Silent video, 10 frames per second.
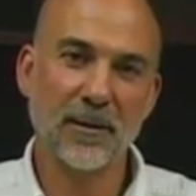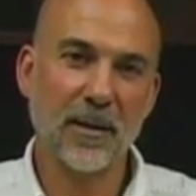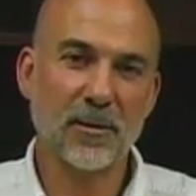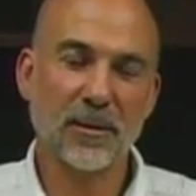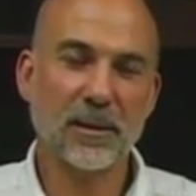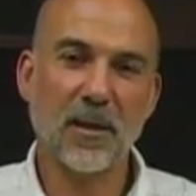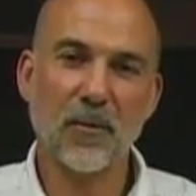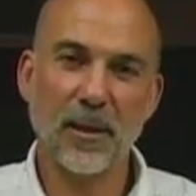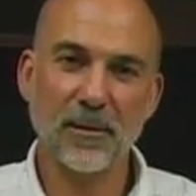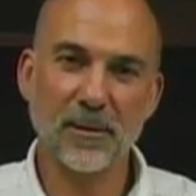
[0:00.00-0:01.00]
That's just
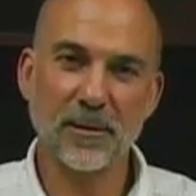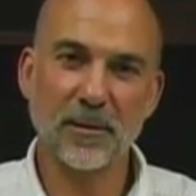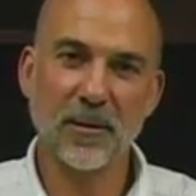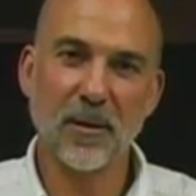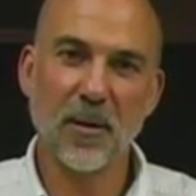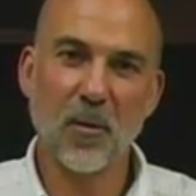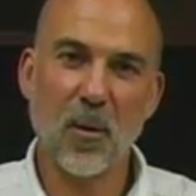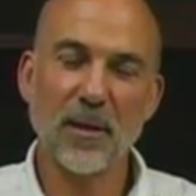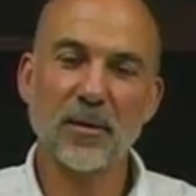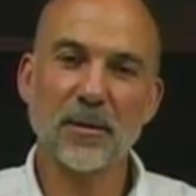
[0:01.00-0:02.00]
outrageous.
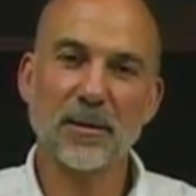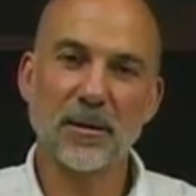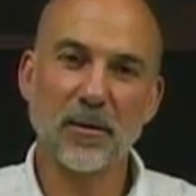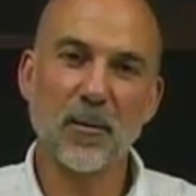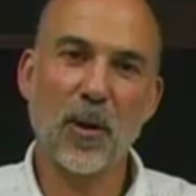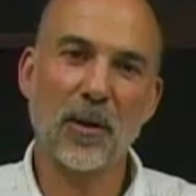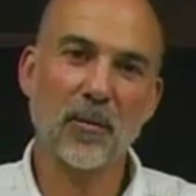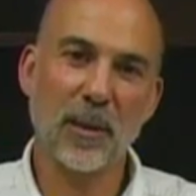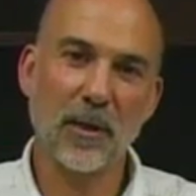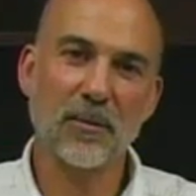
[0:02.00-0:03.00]
Why should a cedar
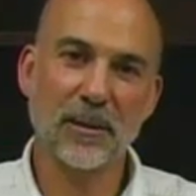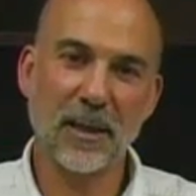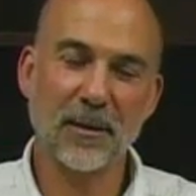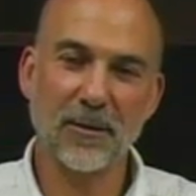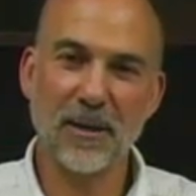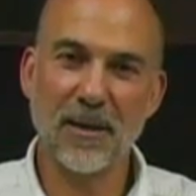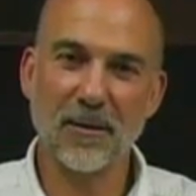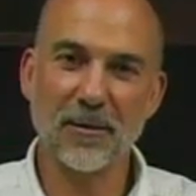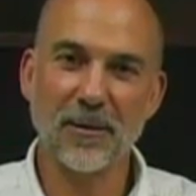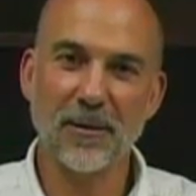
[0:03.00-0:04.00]
pollen be able to take you
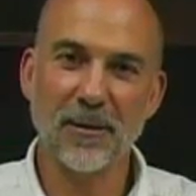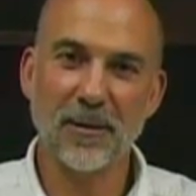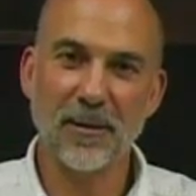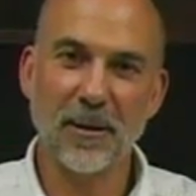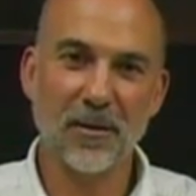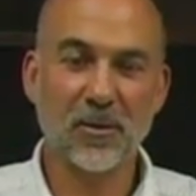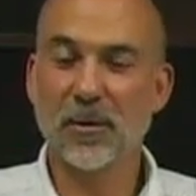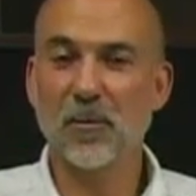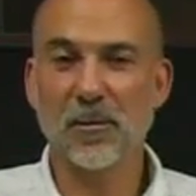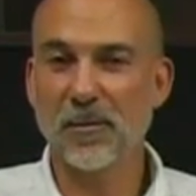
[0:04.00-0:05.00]
down? It
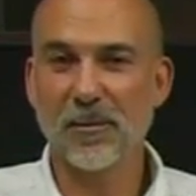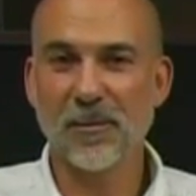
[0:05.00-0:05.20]
shouldn't.